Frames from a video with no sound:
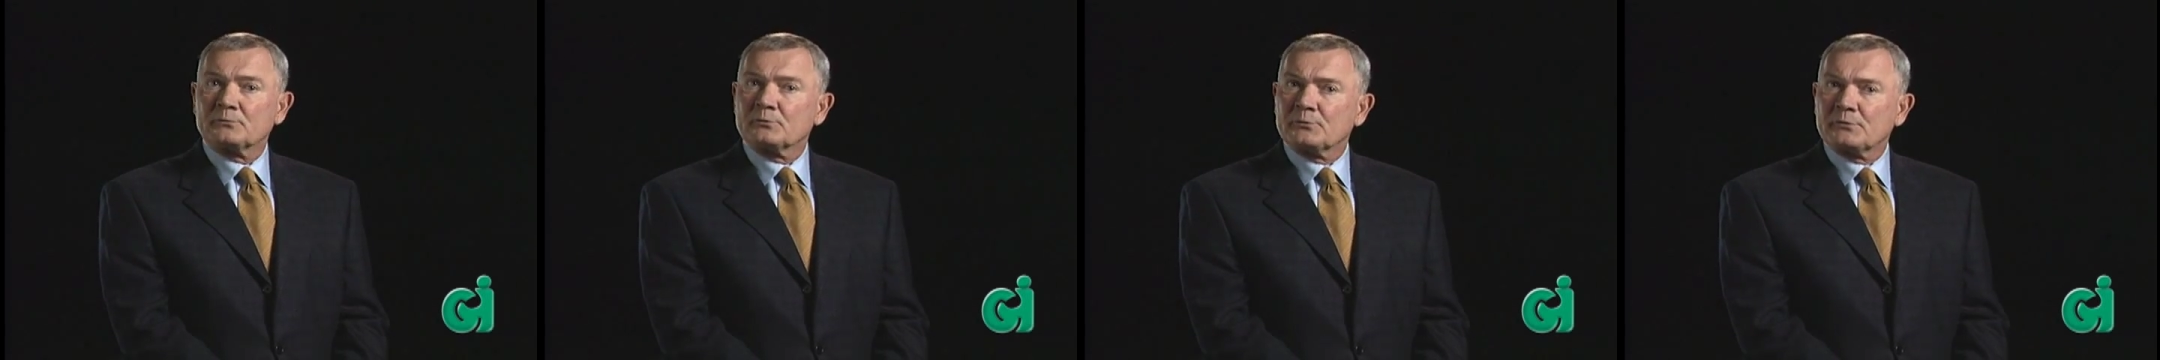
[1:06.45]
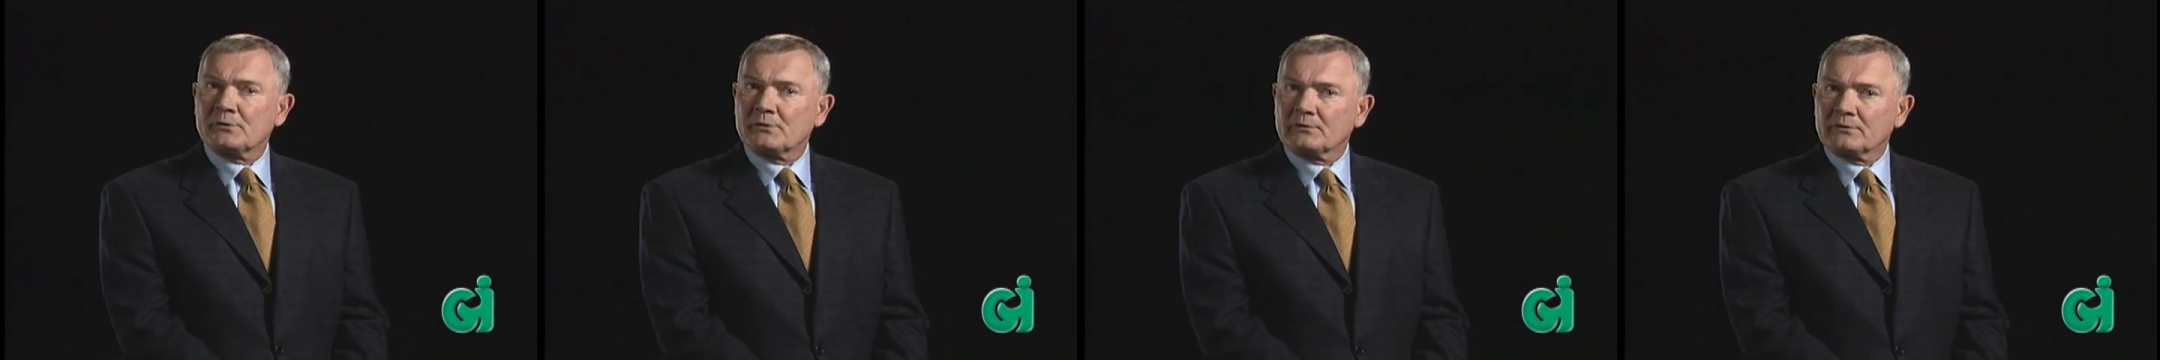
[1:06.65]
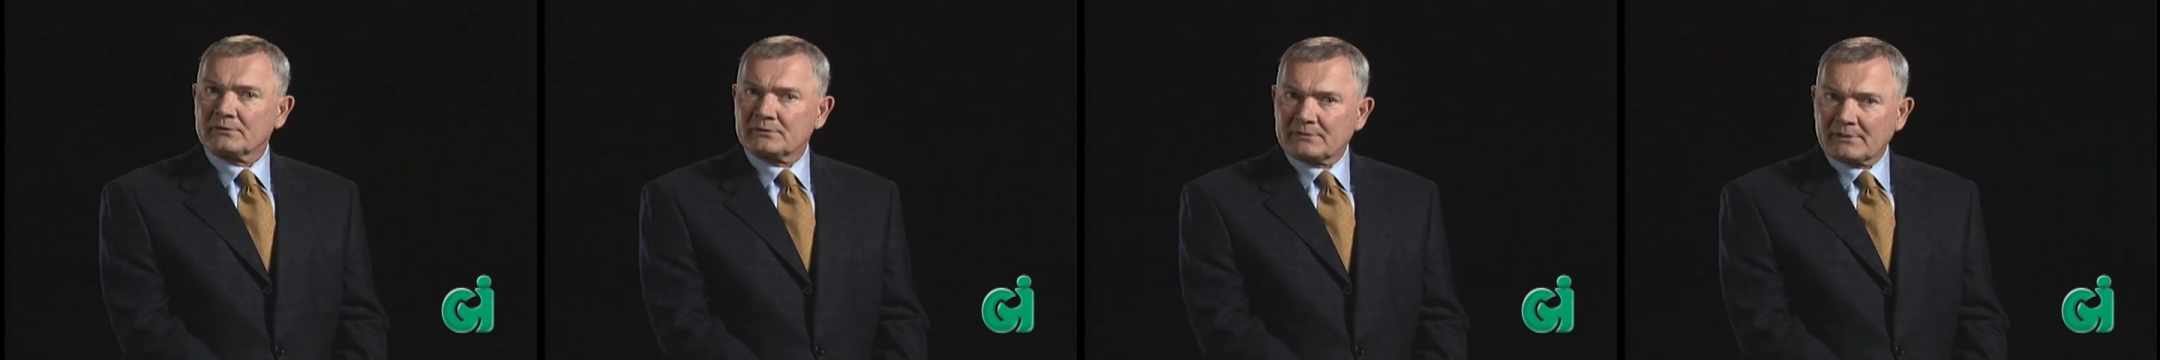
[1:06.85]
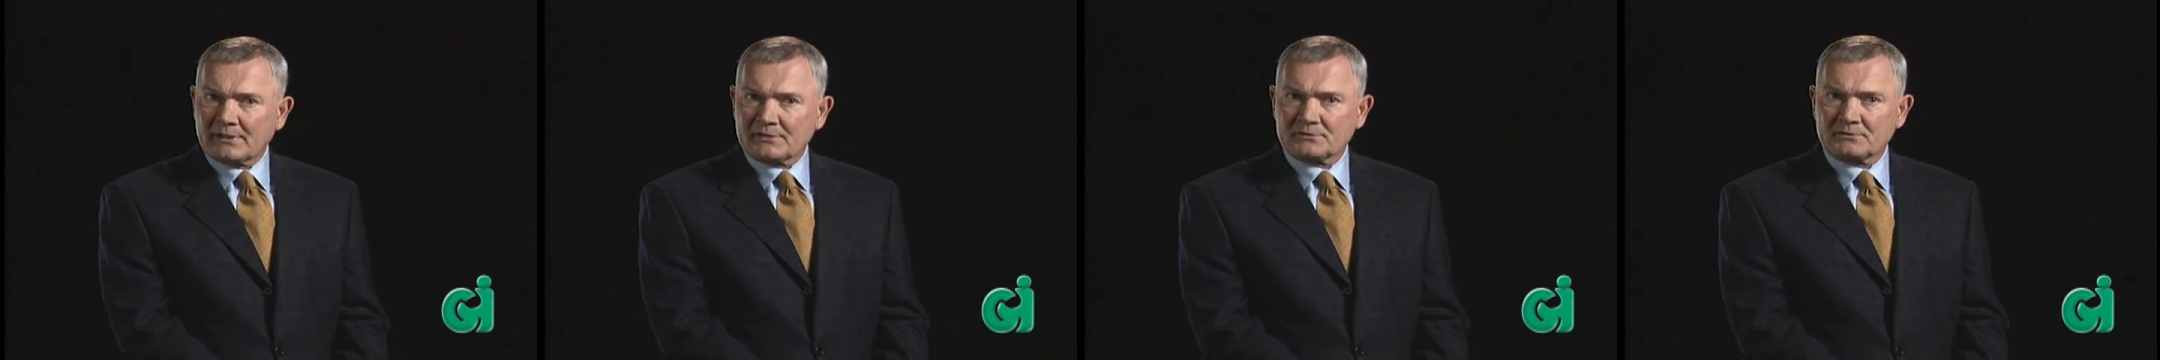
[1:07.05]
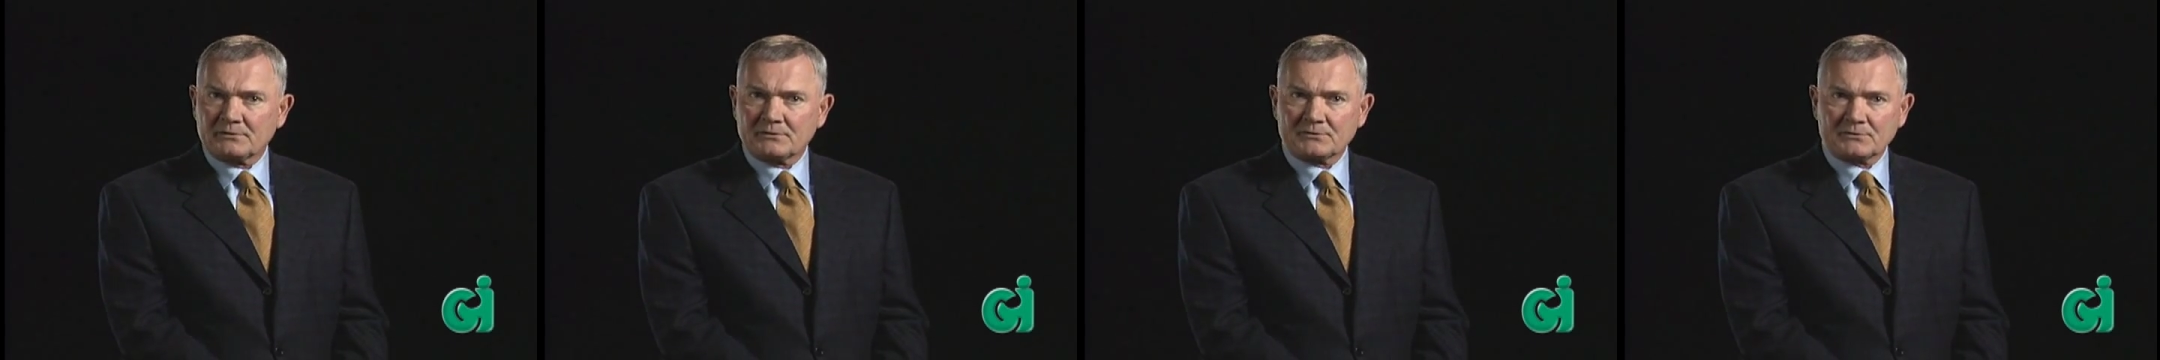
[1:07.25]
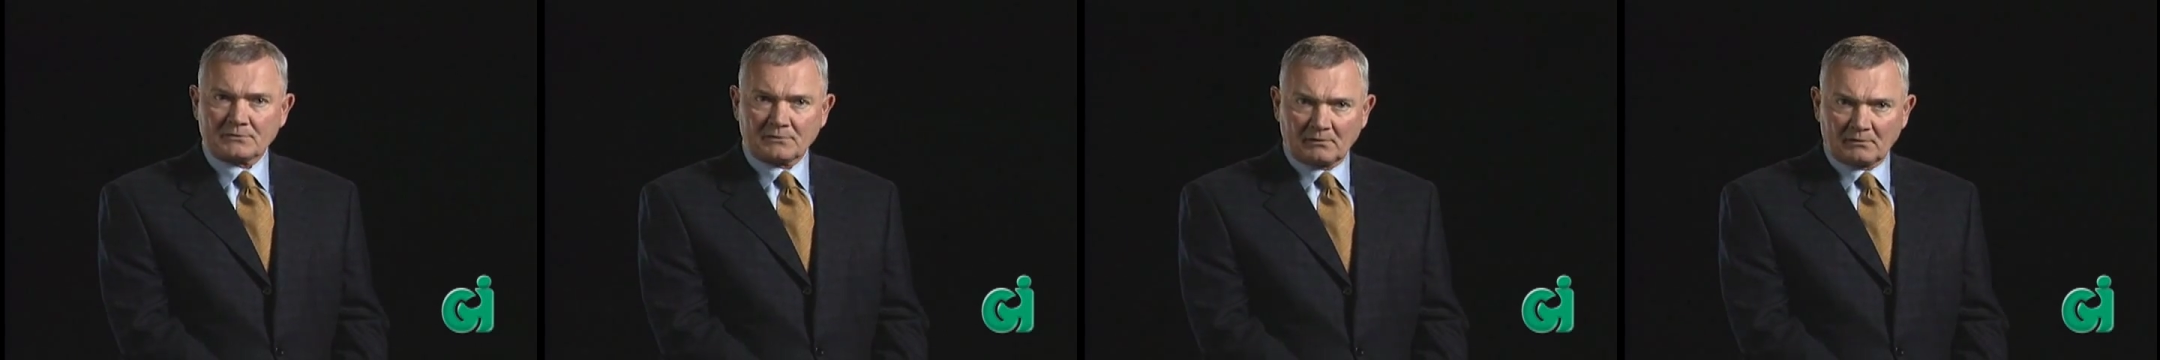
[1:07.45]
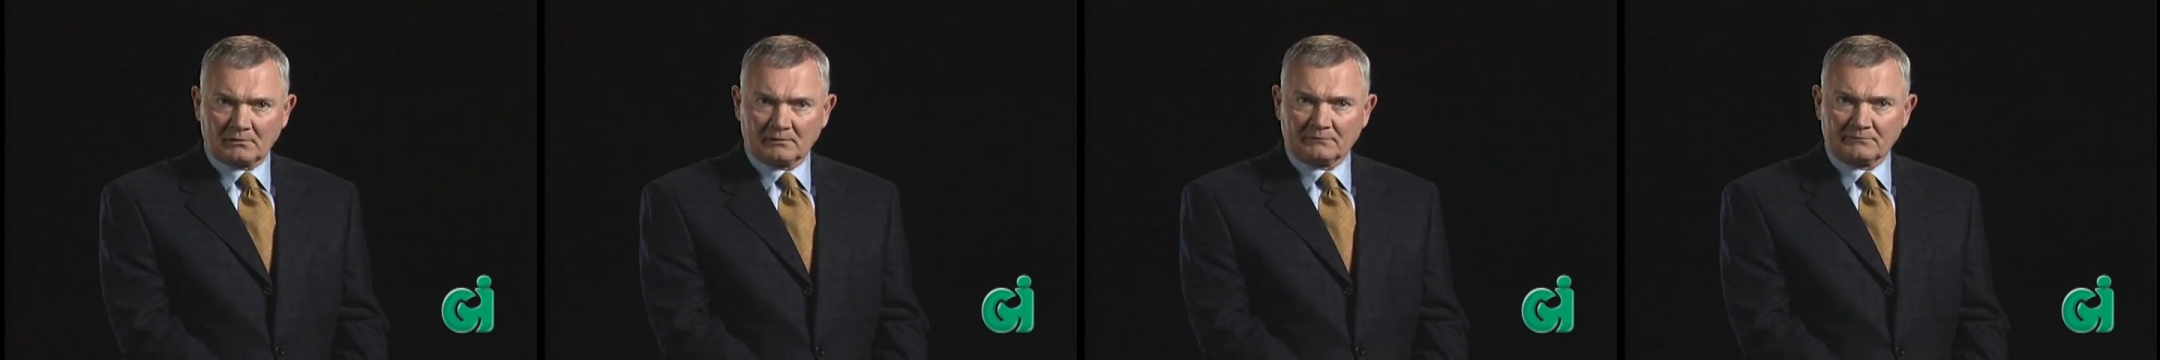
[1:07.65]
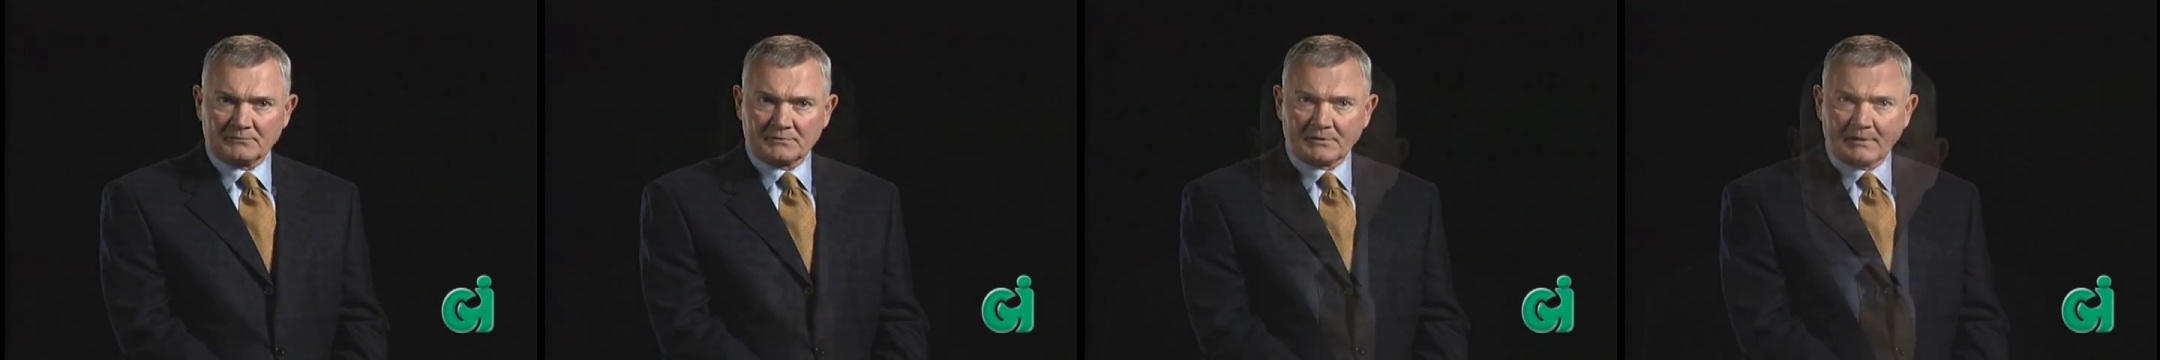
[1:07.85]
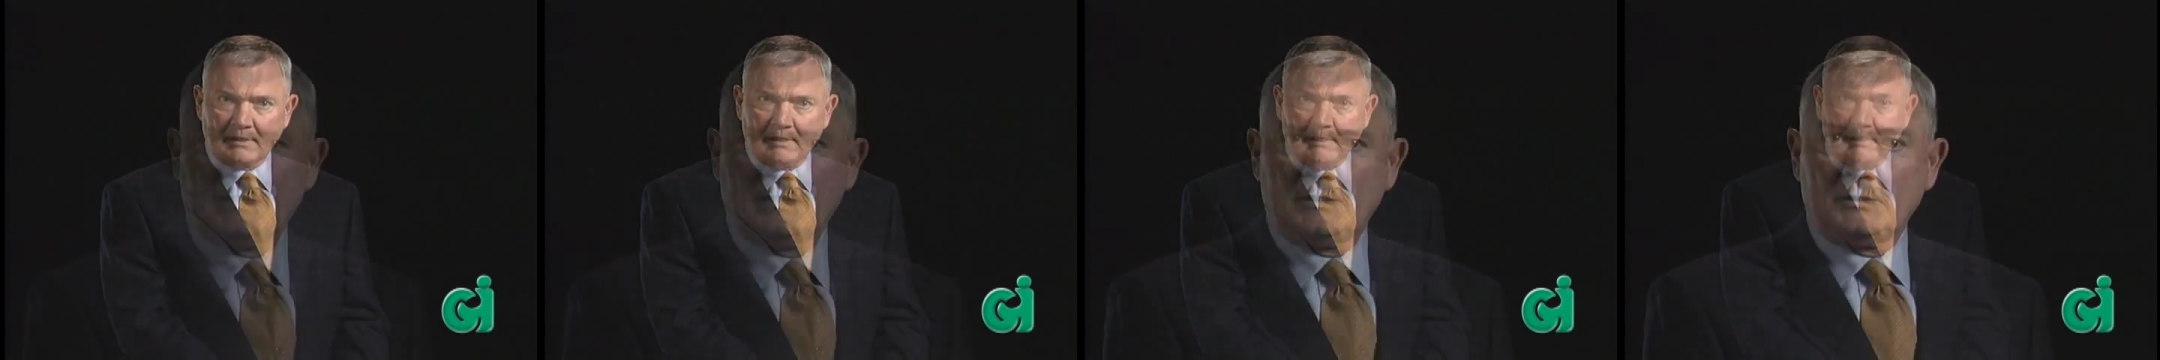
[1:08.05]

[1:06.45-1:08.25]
through your intestine's curves.